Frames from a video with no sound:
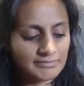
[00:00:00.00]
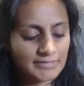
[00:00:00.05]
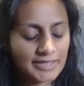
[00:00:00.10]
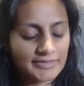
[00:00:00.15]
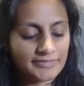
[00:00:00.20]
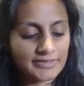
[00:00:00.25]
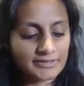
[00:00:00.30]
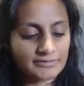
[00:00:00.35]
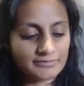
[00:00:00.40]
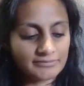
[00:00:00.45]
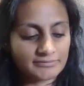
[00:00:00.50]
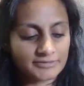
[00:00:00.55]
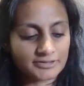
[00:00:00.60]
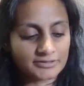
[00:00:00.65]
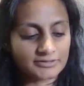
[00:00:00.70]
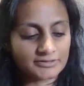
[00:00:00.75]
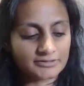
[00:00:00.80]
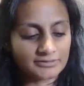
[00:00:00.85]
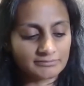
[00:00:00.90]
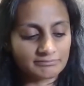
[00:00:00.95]
And then
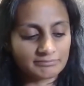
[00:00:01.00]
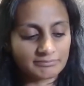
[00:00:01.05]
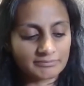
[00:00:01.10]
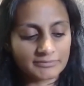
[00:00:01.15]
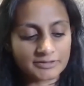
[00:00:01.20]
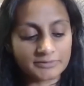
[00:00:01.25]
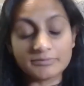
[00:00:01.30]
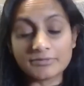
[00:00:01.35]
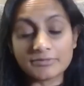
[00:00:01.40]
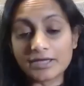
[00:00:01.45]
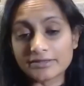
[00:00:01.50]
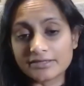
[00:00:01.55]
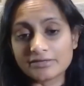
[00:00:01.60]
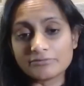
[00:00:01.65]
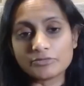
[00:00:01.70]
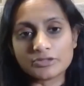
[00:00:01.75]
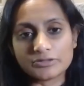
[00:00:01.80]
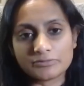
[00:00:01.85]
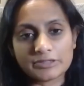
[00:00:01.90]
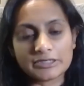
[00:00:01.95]
I think
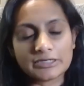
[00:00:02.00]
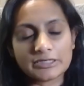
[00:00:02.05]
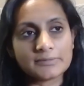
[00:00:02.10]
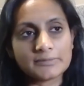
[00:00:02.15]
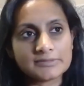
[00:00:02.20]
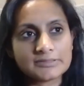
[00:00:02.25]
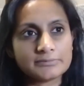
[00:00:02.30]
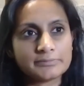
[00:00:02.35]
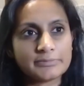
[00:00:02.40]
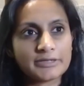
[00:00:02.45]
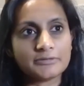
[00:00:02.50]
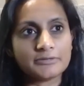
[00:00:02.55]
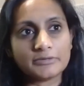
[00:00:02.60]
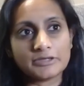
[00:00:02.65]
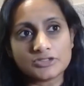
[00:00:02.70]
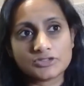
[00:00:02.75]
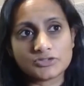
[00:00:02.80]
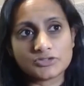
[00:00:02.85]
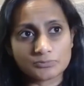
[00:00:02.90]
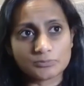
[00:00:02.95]
when it comes to, by the way,
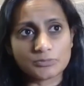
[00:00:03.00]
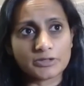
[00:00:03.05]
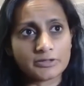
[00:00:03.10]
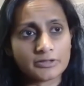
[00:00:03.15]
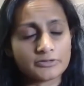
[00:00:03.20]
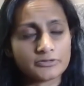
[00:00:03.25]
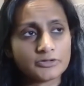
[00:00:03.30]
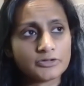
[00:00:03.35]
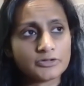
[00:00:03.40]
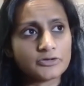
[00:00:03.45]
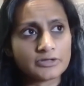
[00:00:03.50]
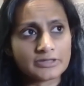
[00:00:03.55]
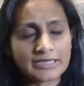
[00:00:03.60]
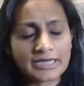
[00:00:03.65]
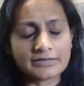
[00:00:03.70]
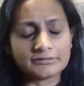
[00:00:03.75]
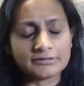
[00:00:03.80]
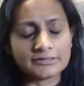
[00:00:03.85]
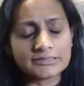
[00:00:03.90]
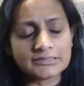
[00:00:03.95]
just one other note on the
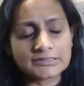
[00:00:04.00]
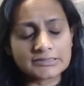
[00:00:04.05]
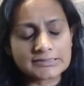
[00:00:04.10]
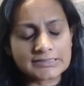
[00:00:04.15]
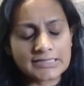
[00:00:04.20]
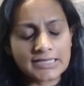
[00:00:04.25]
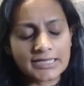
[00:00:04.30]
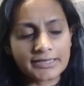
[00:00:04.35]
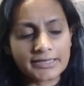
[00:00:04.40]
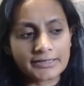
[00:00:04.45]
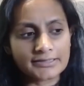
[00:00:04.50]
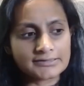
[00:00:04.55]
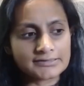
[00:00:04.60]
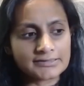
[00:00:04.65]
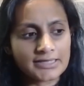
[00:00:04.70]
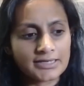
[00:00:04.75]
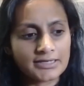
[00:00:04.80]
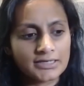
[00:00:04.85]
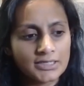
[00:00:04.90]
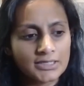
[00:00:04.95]
analytical side is
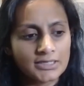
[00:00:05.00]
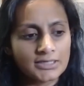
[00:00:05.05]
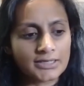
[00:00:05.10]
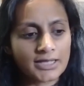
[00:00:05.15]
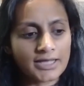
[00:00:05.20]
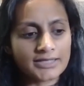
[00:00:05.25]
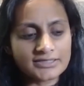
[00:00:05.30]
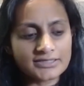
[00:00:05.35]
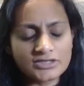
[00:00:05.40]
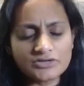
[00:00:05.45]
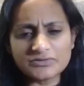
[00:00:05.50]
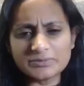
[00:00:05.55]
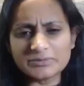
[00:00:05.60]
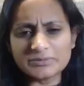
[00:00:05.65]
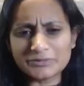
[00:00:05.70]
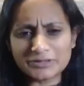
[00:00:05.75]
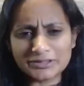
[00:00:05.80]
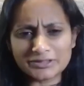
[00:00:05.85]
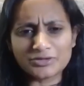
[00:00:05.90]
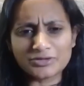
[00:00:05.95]
that I think you do
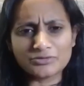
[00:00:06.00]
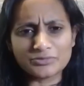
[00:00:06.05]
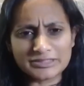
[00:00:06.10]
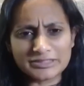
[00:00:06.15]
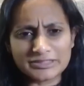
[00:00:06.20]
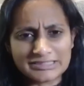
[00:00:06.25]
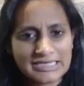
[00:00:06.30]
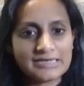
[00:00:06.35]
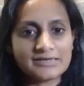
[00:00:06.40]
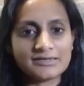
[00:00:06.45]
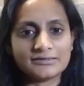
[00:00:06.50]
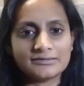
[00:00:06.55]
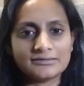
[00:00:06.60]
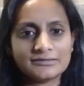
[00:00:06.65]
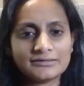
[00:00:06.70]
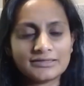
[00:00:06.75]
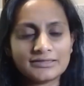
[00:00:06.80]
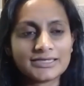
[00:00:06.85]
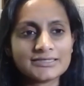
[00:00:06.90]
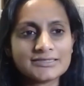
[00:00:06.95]
really good with data.
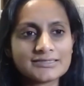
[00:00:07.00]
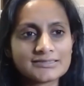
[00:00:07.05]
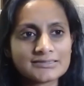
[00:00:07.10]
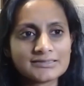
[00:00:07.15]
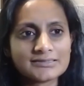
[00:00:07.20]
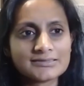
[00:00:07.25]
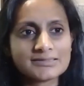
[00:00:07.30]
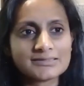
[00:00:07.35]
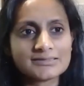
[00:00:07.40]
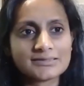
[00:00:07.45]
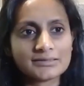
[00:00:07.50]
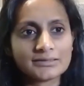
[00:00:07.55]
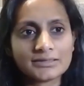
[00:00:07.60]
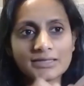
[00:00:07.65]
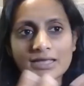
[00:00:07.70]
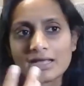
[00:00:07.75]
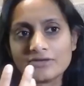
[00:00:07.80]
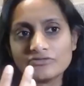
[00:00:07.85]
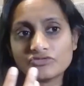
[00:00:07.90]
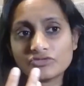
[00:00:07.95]
Like it doesn't necessarily
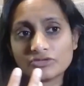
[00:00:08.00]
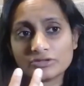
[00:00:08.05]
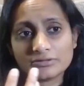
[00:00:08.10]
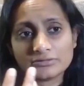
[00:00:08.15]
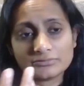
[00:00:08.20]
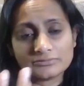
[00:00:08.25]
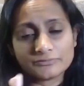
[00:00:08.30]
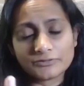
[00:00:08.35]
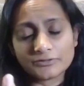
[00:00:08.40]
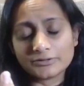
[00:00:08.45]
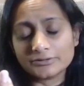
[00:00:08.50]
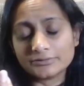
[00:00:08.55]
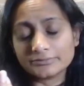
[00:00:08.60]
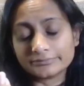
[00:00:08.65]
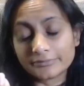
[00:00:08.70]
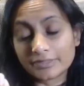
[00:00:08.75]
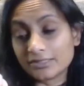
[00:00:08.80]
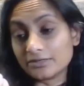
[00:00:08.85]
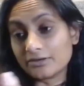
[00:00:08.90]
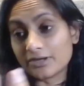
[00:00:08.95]
for
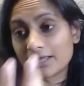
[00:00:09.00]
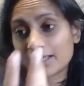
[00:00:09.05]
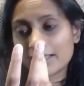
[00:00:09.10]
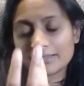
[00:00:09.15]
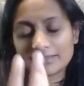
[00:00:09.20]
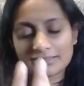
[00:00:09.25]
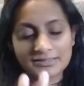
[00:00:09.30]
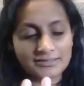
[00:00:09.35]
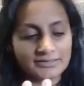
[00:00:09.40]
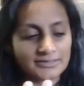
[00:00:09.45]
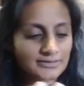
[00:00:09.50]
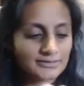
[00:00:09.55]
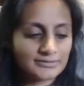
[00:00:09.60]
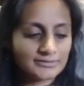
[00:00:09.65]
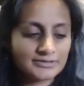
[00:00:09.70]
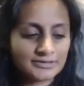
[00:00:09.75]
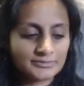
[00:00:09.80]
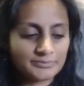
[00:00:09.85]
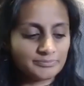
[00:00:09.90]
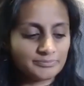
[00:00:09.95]
you know, I think
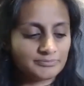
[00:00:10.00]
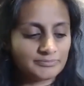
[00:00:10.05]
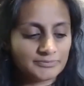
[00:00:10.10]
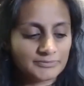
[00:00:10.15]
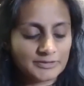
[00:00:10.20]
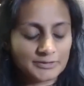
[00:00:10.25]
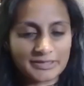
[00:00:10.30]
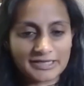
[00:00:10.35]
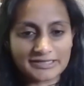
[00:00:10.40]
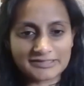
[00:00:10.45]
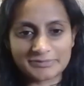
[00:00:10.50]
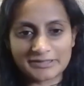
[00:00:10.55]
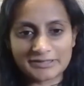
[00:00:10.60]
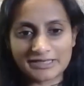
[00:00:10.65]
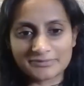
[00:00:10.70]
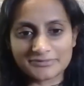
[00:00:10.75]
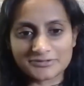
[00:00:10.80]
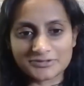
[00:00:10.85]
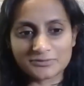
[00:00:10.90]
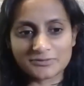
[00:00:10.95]
that the best
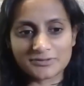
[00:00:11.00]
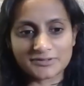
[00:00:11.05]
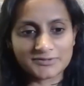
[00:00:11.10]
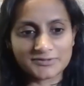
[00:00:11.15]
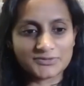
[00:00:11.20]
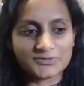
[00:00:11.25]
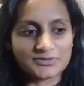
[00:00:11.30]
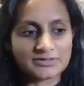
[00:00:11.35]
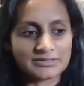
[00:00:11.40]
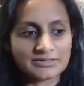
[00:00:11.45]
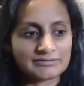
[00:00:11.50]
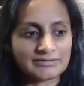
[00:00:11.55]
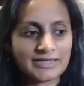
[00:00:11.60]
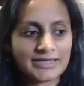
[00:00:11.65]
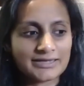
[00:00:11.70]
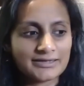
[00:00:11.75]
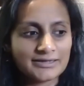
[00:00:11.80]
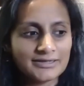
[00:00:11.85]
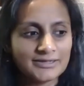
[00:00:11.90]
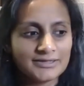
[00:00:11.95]
PMs are ones who can
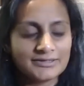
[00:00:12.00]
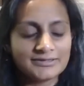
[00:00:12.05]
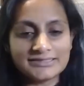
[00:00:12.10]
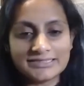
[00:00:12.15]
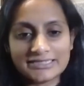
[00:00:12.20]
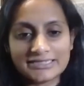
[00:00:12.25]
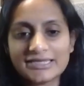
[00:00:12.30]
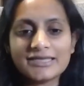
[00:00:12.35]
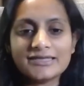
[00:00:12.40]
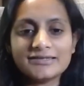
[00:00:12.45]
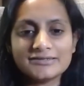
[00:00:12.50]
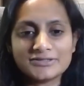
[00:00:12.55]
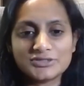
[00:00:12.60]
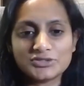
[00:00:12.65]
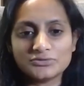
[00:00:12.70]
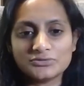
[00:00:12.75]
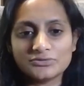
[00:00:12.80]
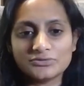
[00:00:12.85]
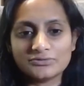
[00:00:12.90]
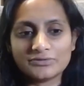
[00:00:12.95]
like dig
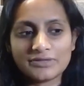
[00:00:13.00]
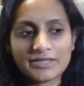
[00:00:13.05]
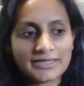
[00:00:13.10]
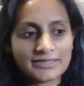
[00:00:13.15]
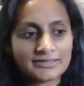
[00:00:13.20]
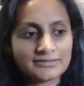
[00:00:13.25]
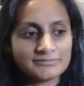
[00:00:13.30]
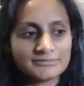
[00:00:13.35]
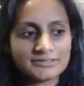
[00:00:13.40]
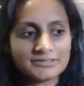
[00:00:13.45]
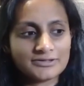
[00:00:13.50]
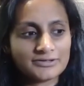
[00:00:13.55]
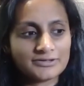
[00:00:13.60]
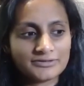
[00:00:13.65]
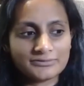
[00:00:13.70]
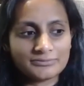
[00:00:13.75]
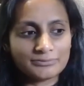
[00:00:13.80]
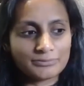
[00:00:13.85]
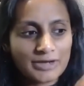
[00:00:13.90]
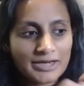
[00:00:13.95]
into like, you
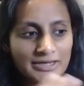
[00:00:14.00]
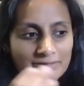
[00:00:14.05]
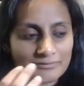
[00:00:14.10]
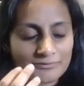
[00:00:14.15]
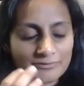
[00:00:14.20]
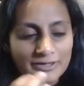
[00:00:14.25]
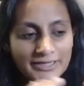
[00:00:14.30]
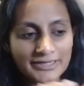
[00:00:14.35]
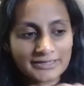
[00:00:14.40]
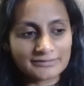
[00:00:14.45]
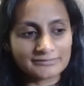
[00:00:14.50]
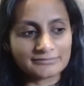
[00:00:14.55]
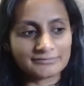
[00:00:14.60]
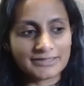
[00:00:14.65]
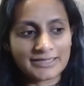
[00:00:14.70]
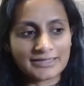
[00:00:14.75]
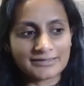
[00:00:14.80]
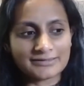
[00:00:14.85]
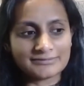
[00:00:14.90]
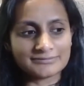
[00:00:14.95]
know, write
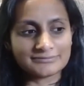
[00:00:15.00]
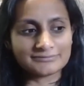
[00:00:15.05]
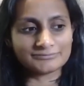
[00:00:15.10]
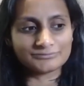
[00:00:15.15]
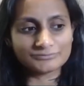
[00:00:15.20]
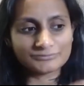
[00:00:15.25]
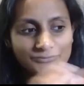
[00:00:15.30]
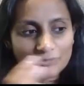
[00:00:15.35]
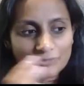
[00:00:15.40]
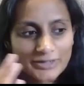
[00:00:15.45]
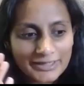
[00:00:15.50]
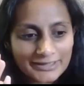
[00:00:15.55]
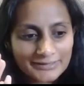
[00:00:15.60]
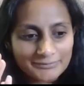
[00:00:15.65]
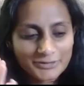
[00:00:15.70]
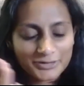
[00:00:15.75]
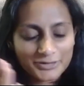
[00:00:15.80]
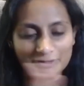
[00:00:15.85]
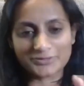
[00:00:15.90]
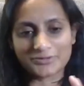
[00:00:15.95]

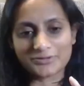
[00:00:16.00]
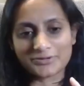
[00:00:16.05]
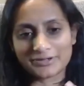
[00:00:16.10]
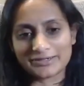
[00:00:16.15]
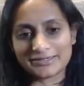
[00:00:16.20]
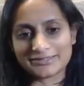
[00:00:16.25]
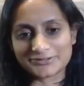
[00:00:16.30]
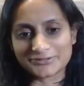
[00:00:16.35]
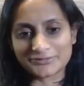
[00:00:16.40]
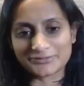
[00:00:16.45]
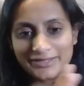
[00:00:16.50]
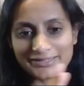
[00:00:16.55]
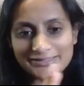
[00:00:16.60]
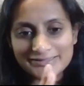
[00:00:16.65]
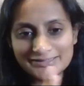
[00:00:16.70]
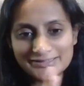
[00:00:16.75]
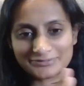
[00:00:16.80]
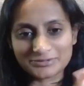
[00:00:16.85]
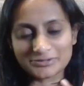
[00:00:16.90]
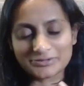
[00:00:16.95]
Mongo queries or write
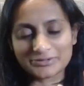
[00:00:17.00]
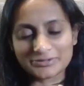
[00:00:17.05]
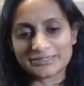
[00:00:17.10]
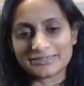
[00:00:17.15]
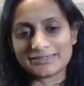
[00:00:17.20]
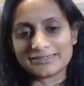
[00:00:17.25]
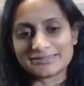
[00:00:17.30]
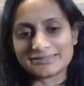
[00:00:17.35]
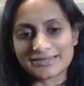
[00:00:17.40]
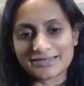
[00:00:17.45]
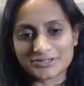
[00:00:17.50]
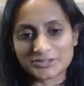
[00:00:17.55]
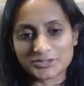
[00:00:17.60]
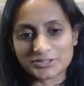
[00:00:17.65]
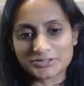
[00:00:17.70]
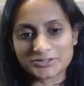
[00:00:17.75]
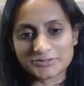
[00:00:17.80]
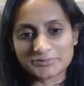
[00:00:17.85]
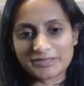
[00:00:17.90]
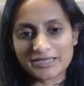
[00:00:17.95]
SQL queries and
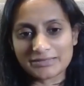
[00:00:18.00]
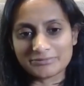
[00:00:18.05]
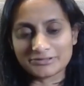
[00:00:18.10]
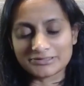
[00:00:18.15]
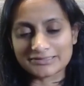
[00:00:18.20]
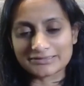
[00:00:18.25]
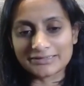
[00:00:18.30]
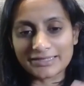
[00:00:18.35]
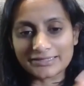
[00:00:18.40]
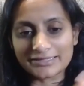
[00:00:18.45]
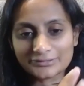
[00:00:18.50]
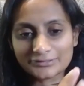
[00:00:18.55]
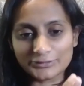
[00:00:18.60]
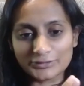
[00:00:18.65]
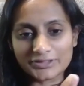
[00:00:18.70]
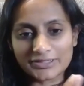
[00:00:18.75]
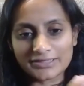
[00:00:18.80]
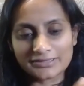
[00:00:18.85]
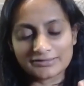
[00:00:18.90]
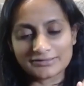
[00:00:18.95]
actually just be able to like
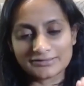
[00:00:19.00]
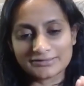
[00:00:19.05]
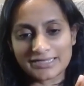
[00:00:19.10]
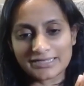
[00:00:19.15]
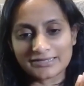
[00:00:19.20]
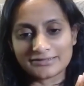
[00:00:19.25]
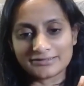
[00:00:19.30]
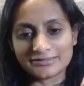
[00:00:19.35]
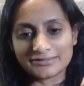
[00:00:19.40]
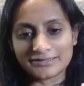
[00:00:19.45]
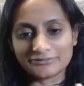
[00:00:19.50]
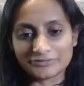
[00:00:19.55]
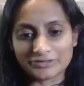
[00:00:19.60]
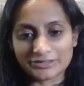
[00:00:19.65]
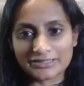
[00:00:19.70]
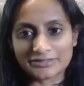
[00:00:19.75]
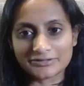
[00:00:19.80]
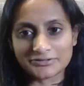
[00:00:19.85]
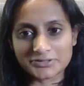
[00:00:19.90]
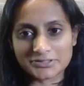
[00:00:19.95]
look at the data and
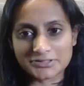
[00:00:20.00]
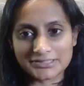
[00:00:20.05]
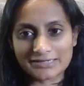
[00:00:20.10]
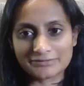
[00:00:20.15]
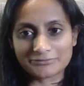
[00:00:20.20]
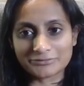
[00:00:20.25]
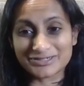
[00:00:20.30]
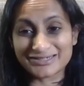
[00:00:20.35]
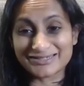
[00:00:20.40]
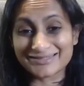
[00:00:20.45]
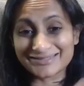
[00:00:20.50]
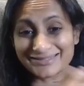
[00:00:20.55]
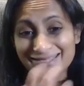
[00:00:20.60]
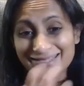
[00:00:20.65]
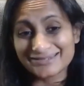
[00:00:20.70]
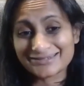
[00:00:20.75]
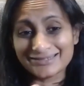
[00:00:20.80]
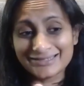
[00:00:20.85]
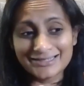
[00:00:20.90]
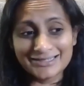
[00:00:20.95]
really understand what it is,
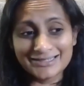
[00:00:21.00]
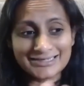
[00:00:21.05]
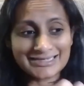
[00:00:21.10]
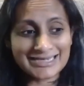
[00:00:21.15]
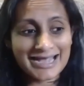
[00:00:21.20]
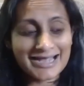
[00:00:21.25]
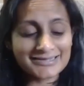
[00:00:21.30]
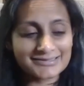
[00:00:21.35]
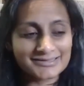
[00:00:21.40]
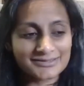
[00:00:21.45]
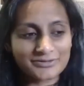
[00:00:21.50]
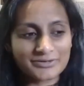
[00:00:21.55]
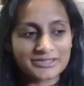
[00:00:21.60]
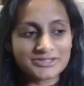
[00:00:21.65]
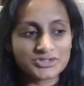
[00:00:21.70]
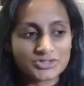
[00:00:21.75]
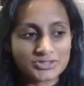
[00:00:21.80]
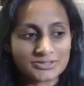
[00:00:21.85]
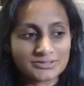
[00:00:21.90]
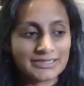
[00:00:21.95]
again, to ask the
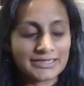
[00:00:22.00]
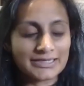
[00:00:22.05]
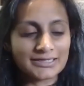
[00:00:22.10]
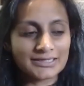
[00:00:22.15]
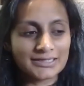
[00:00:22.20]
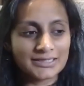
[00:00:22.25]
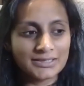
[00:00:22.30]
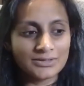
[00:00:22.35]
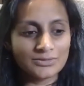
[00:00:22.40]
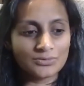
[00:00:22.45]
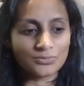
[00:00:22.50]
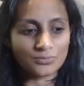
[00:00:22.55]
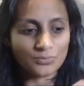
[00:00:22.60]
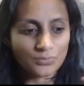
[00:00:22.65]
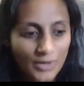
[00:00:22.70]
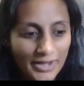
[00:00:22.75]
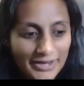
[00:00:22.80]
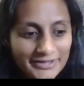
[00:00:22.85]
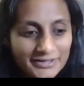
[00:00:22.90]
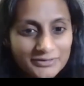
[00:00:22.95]
question like,
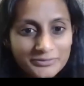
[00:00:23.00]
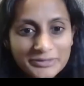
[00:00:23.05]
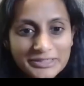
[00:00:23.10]
why are